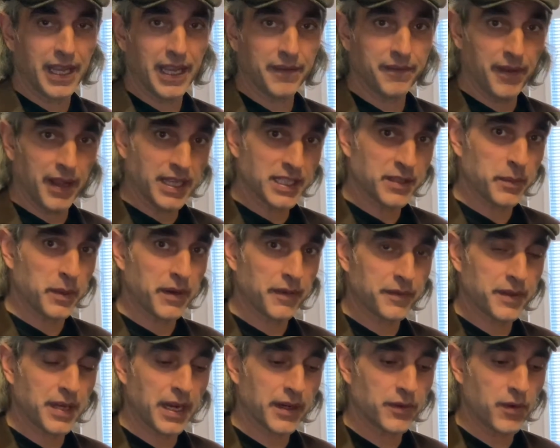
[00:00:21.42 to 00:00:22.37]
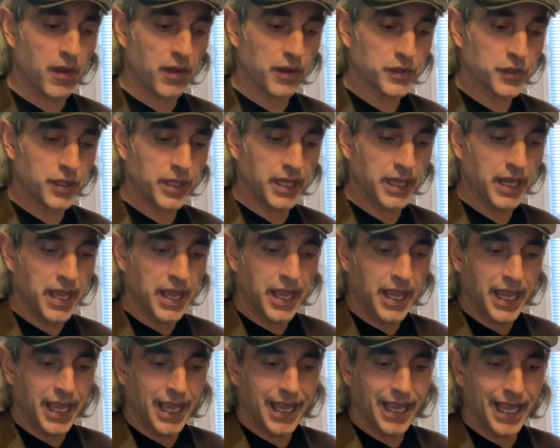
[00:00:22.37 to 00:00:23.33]
advancement of technology,
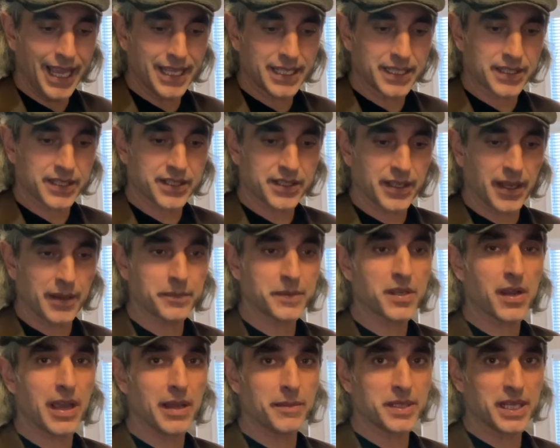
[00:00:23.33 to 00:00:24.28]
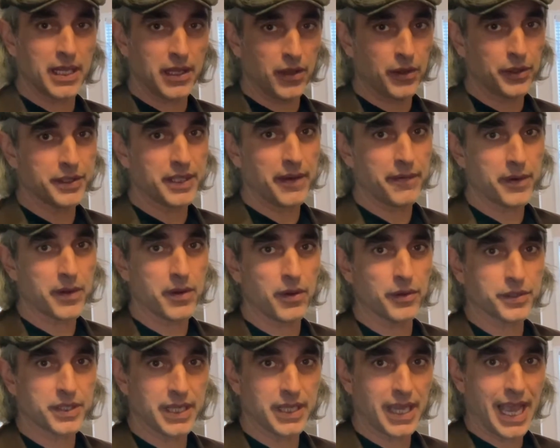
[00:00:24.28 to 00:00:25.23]
it's sometimes a little
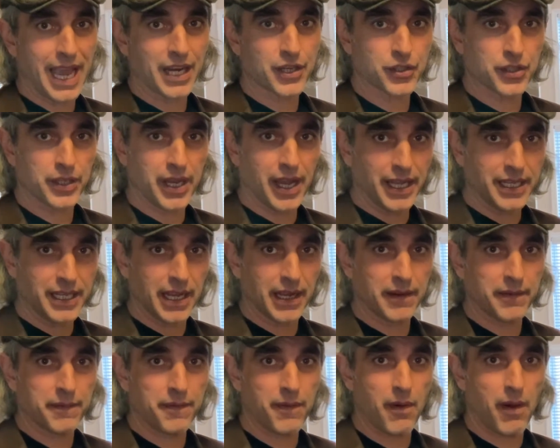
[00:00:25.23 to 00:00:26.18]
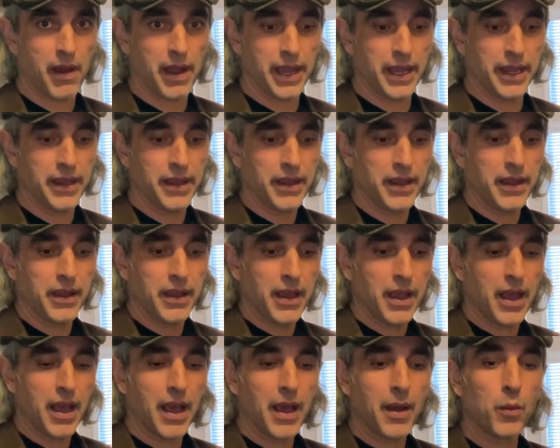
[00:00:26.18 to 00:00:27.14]
difficult to actually identify
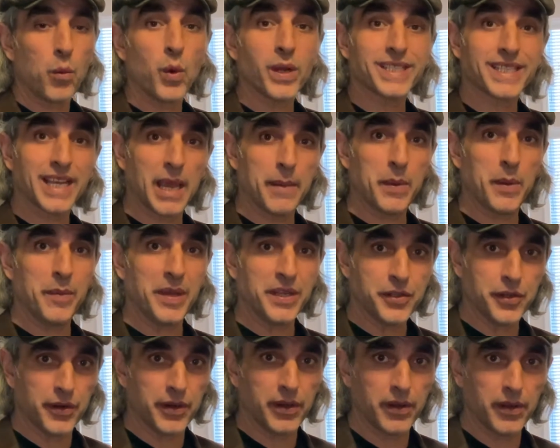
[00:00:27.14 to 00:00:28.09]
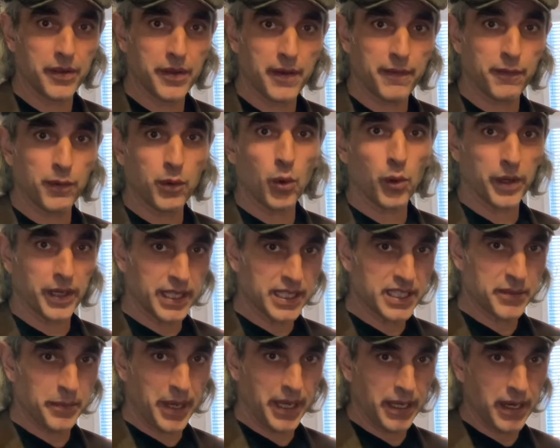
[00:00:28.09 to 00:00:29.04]
what type of material the flooring
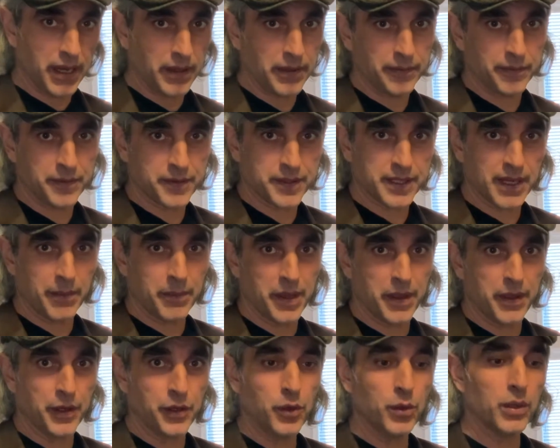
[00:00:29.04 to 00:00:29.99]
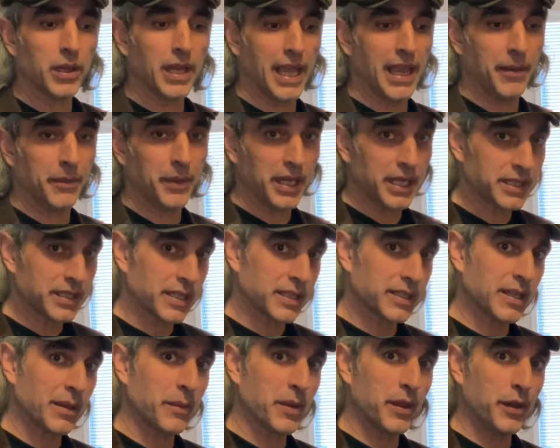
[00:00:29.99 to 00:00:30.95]
is made of. Some of the new laminates and
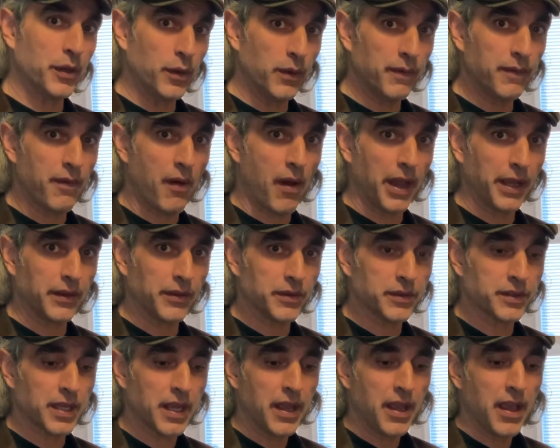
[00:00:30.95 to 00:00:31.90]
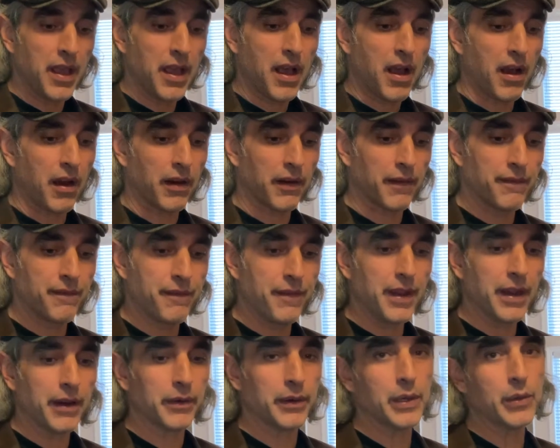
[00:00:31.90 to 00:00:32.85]
some of the new vinyls are
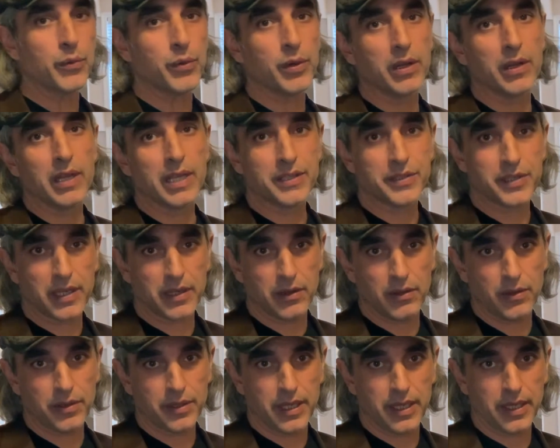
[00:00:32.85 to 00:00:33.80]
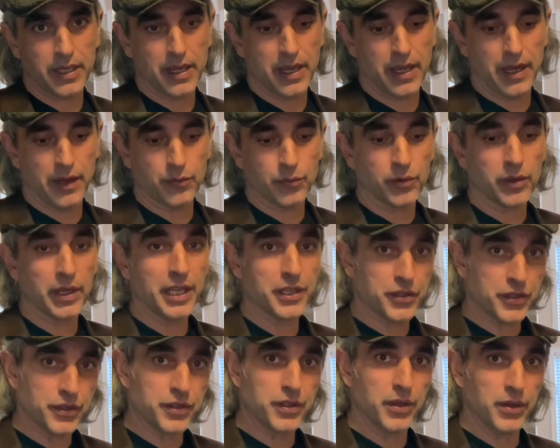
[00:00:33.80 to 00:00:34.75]
very realistic looking in
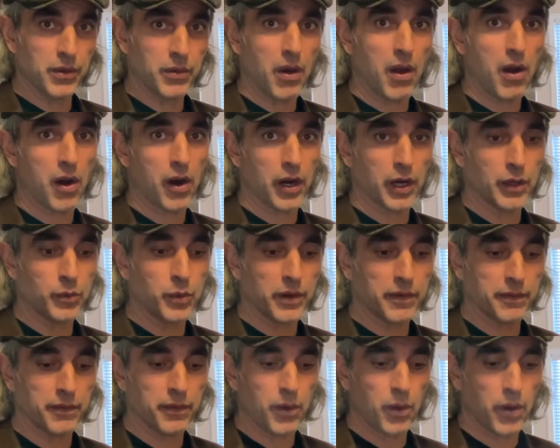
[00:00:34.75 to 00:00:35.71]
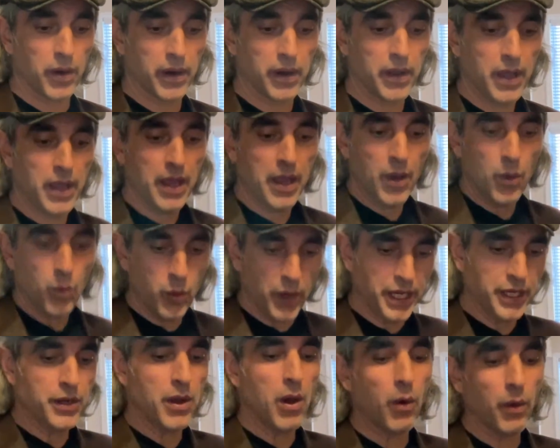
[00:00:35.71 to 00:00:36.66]
relation to a hardwood floor.
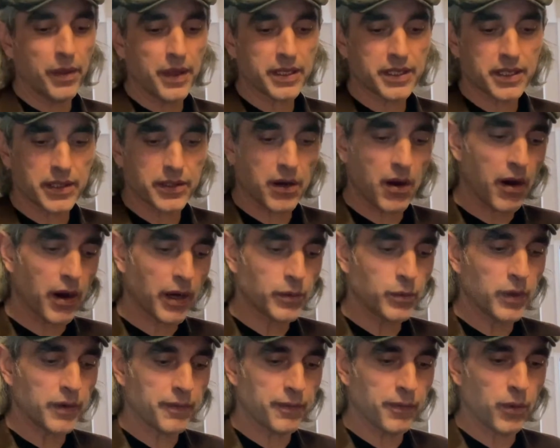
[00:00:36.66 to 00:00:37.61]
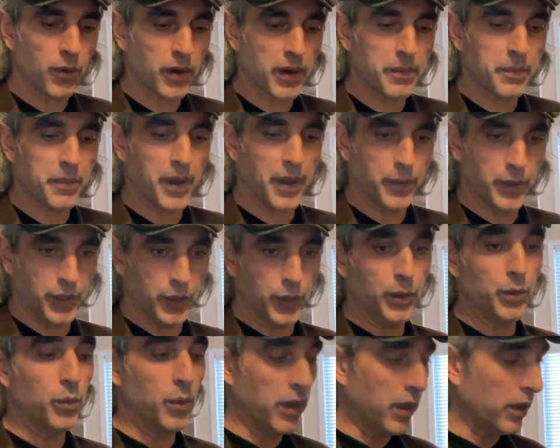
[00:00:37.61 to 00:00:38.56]
We know this is a hardwood floor, but
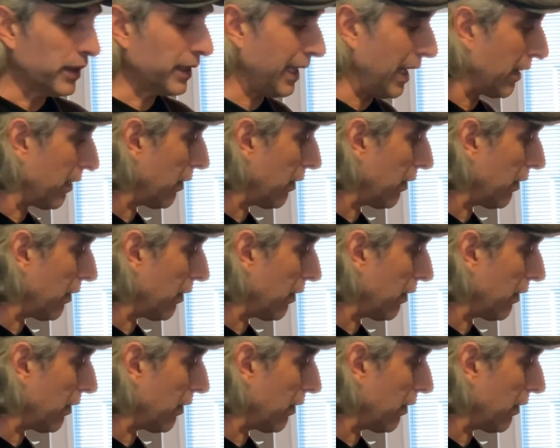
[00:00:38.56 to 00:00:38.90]
you will get a